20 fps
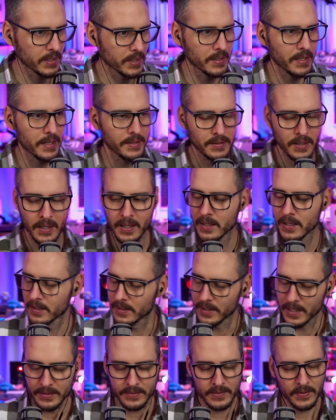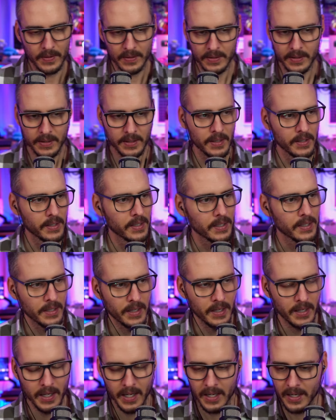That that took uh,
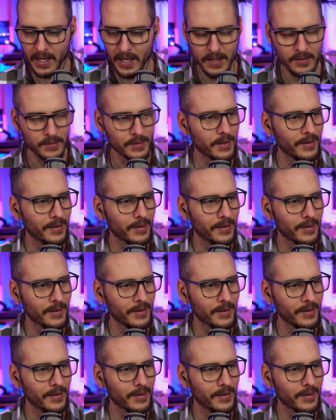I don't know.